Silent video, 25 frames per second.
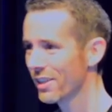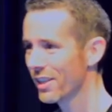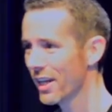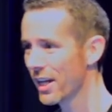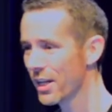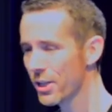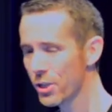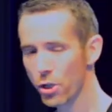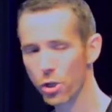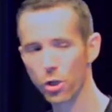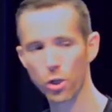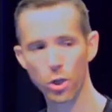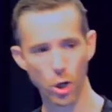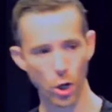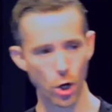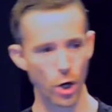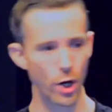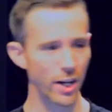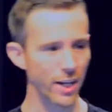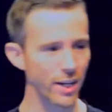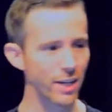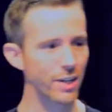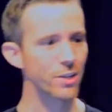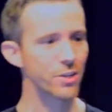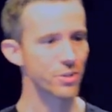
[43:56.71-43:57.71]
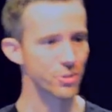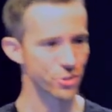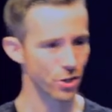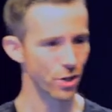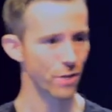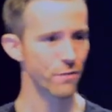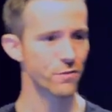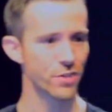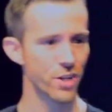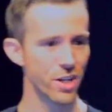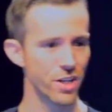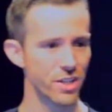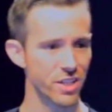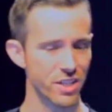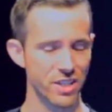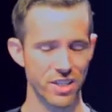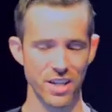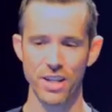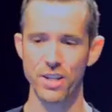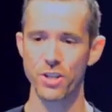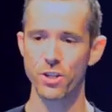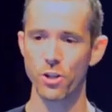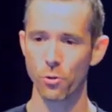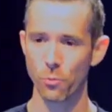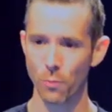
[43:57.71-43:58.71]
In your learning, serve Jesus.
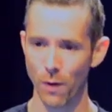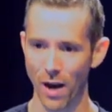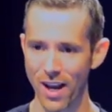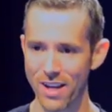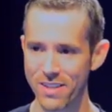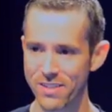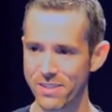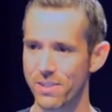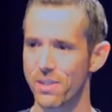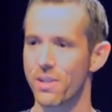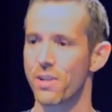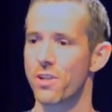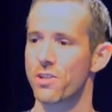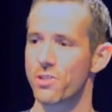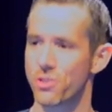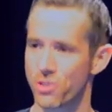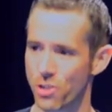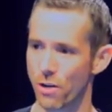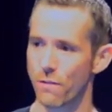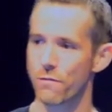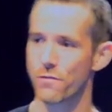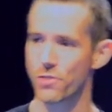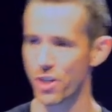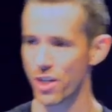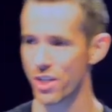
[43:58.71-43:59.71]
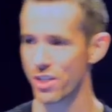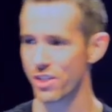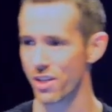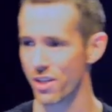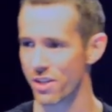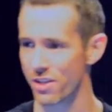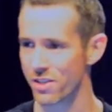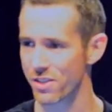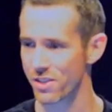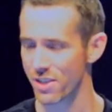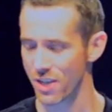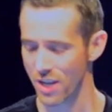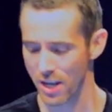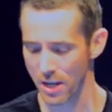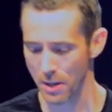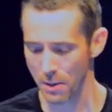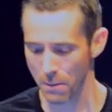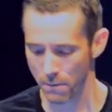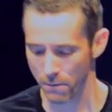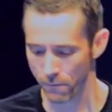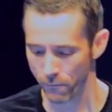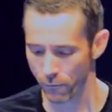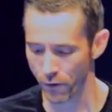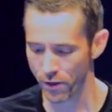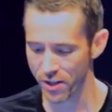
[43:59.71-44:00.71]
In your rest, serve Jesus.
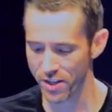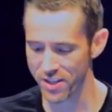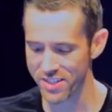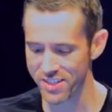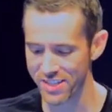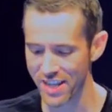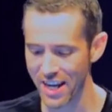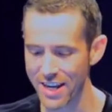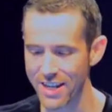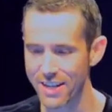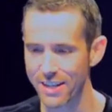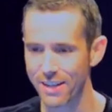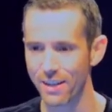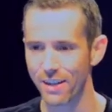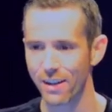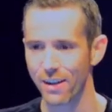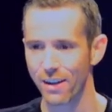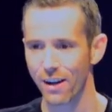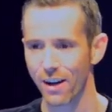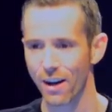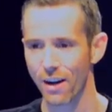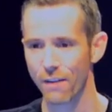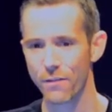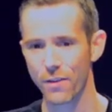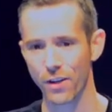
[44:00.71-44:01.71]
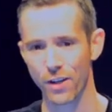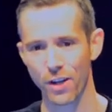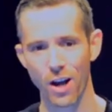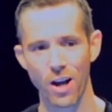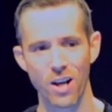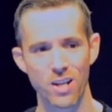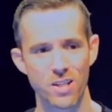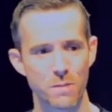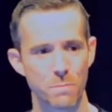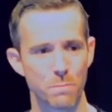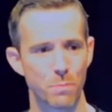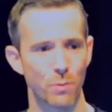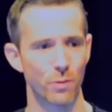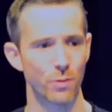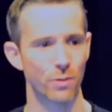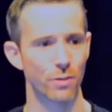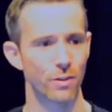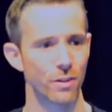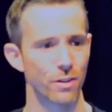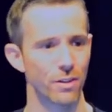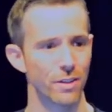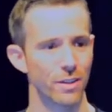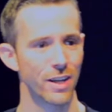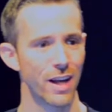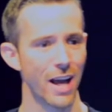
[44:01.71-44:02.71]
For the sake of the gospel
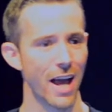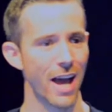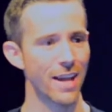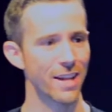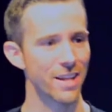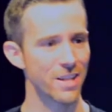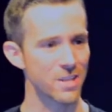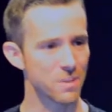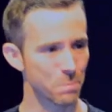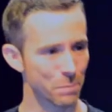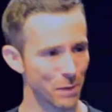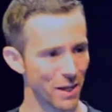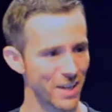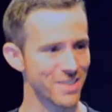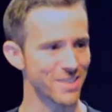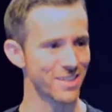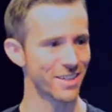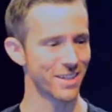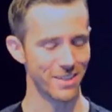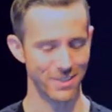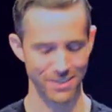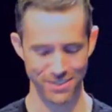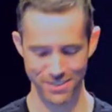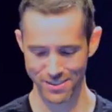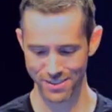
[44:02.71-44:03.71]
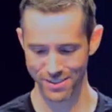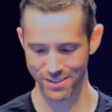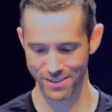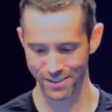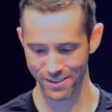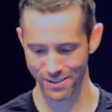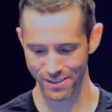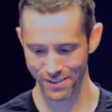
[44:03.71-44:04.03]
and its blessings.